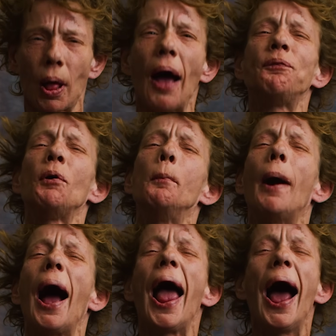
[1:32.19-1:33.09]
life in
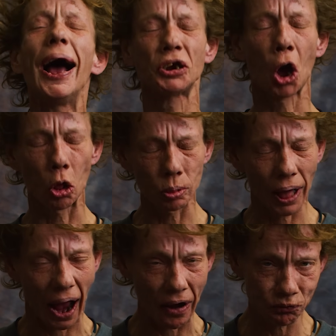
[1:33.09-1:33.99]
my adult
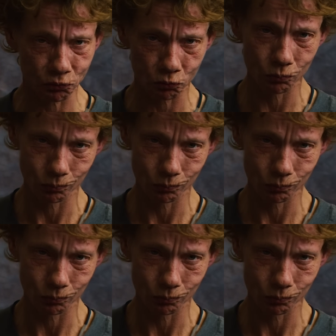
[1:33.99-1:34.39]
life. Oh, I